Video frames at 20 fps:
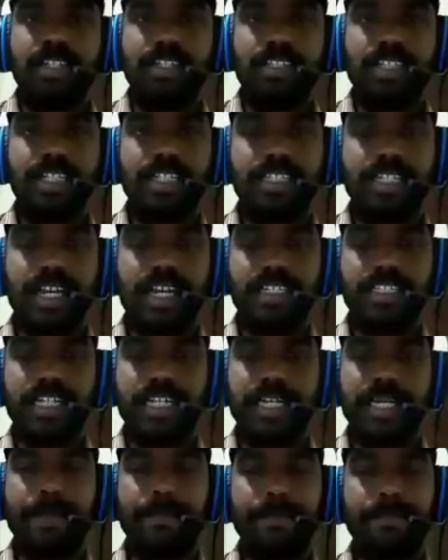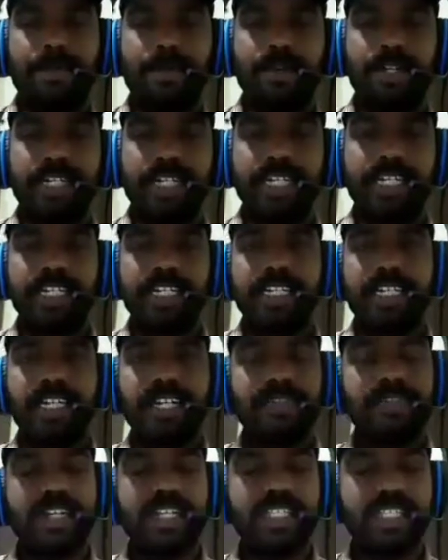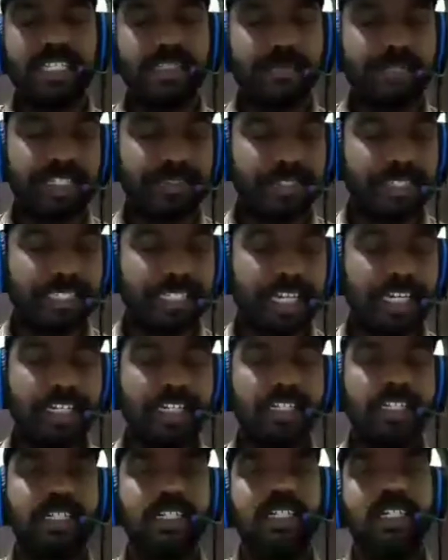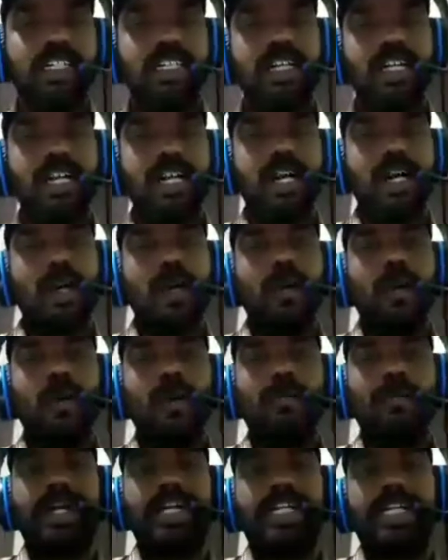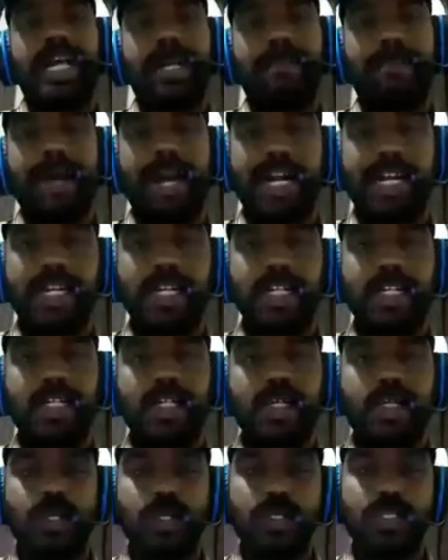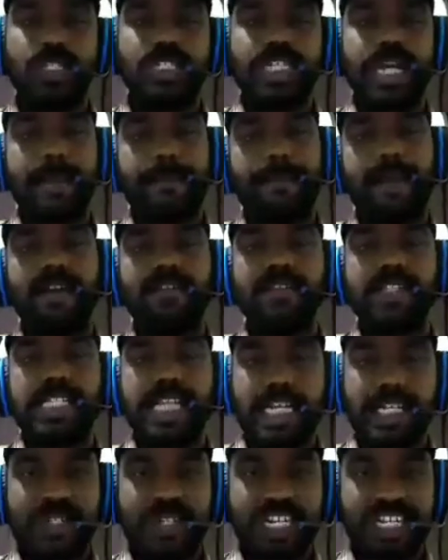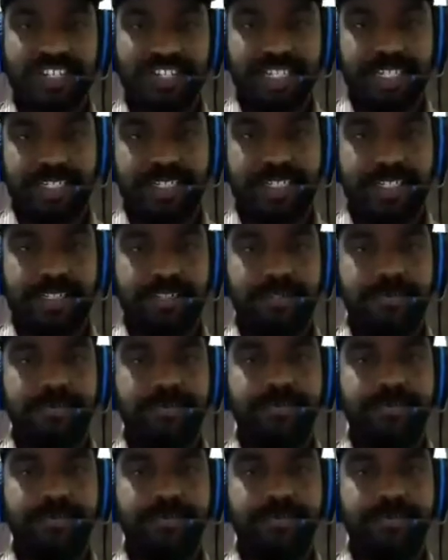These are the important differences between the open type and closed type of circulations.